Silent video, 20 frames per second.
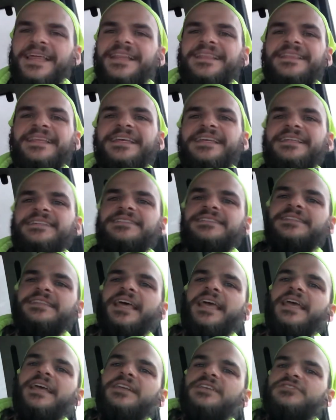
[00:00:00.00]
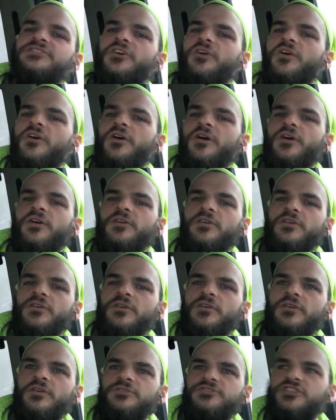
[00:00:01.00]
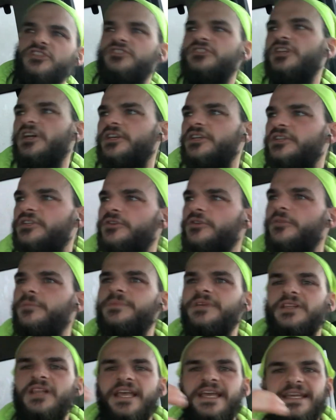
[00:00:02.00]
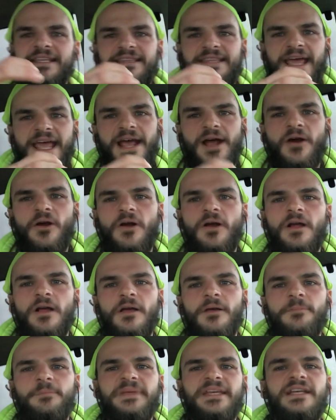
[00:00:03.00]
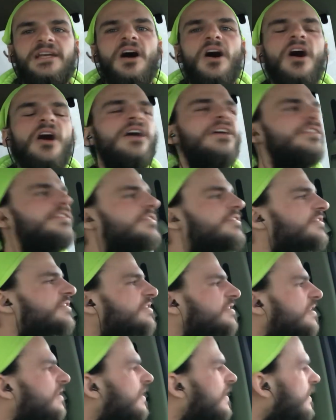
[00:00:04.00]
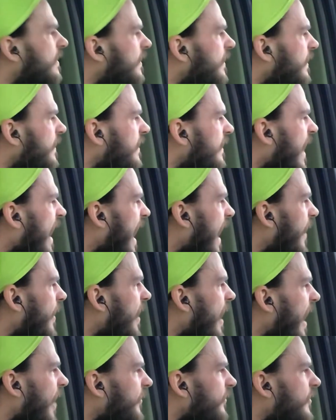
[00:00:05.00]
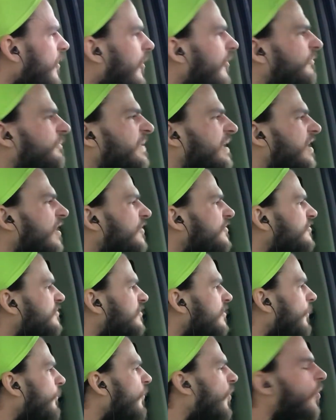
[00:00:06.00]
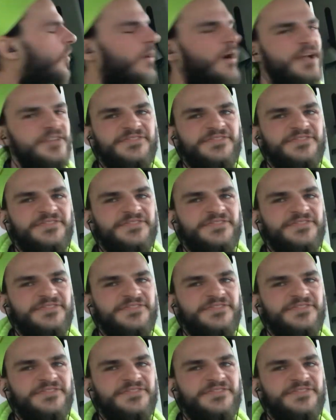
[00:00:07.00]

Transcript: that these things are just accumulate there because I don't know if because the more